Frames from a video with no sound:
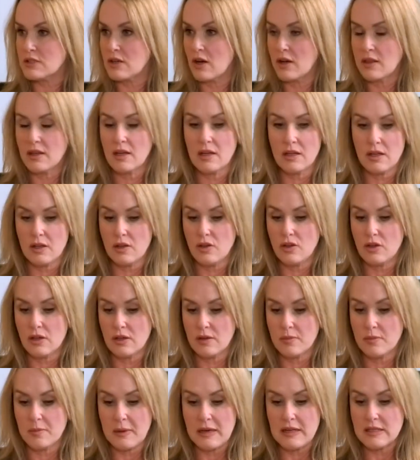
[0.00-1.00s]
I think you
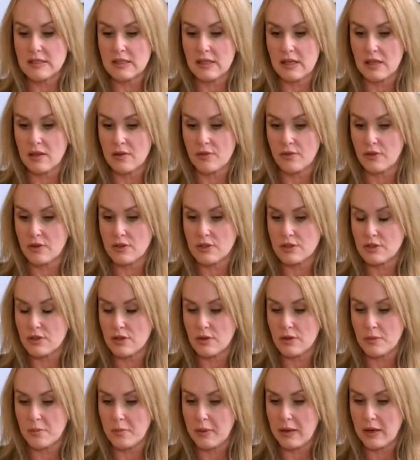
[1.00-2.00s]
can be together for a
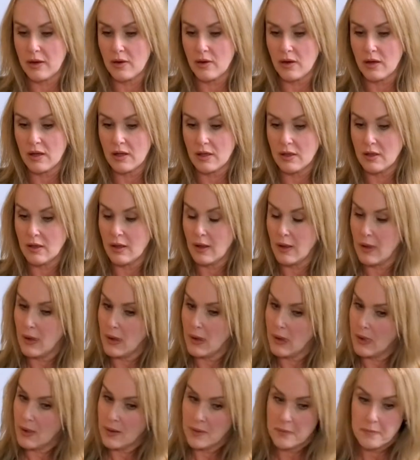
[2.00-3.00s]
certain period.
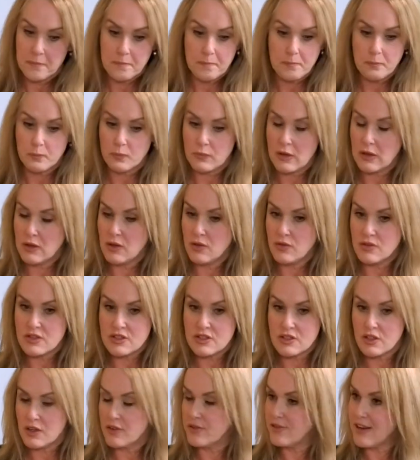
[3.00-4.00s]
You've
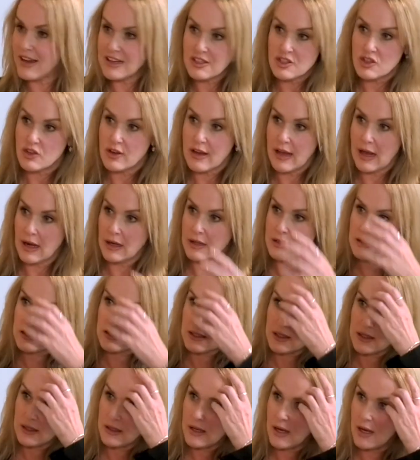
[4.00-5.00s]
just got to face
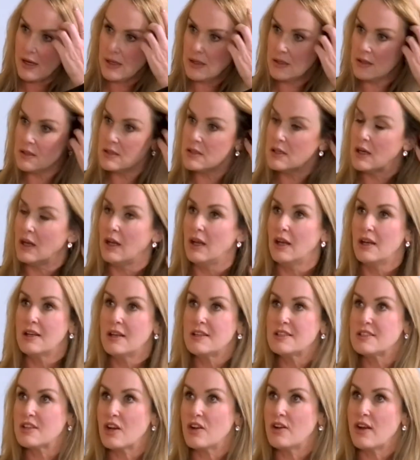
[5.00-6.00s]
reality, and
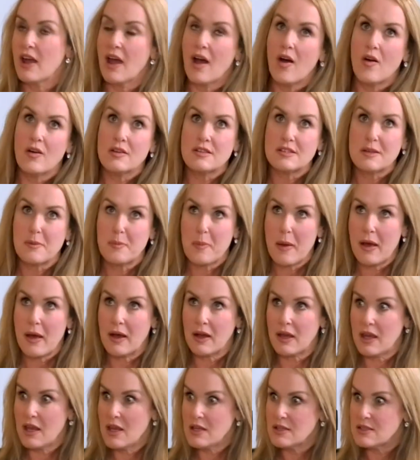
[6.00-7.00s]
so now it's about
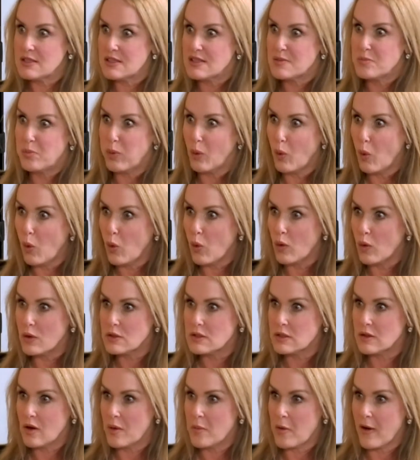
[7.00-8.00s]
kids'
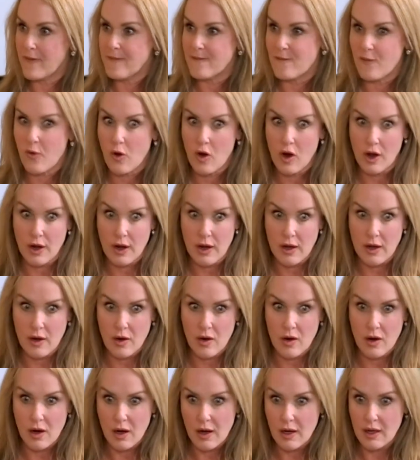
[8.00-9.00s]
sport. Like my Friday
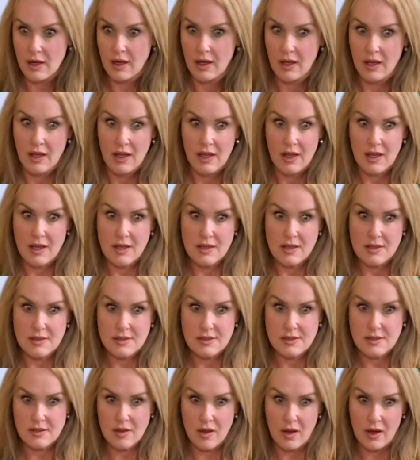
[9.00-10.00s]
night
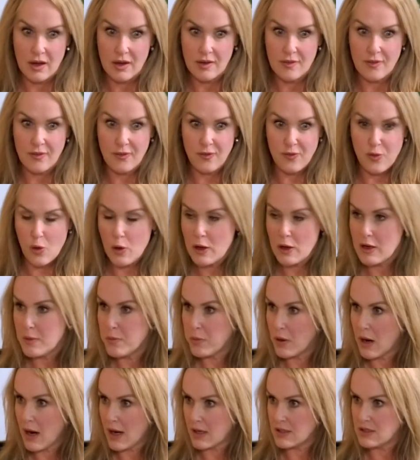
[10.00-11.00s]
is like footy
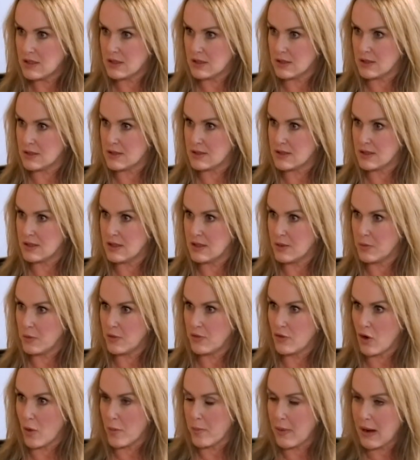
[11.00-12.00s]
practice, and then we've
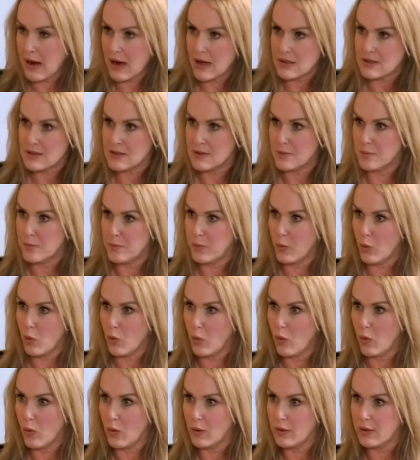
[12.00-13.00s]
got
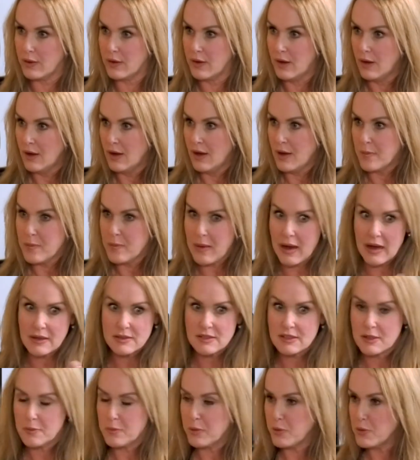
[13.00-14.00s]
basketball and
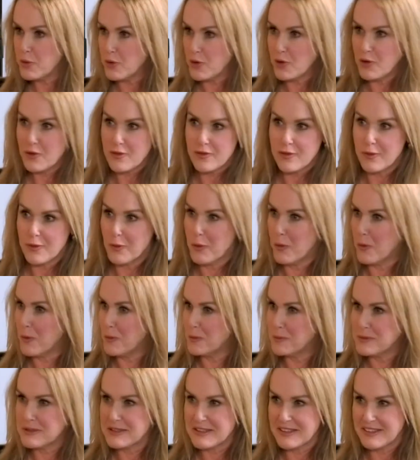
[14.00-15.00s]
basketball
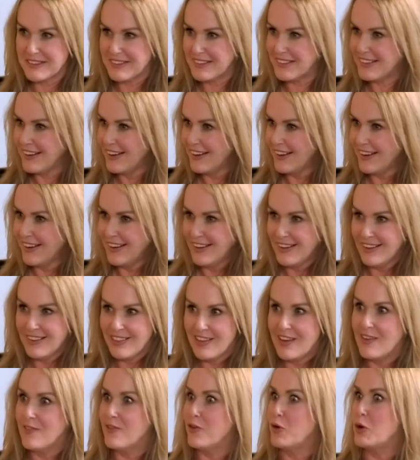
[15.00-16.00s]
uniforms, and
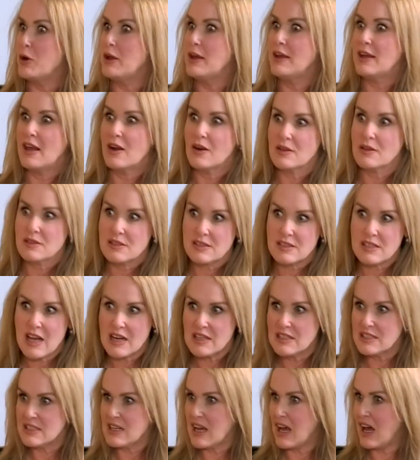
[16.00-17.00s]
then footy again on
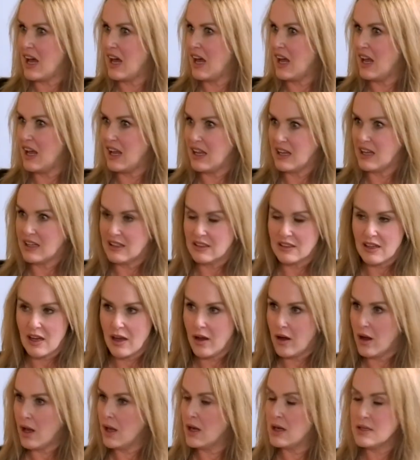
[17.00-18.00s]
Sunday. I don't even know how
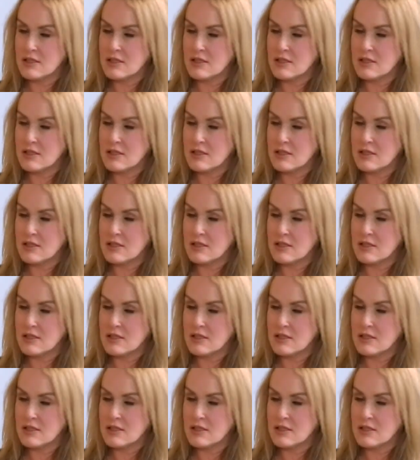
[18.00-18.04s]
you do that.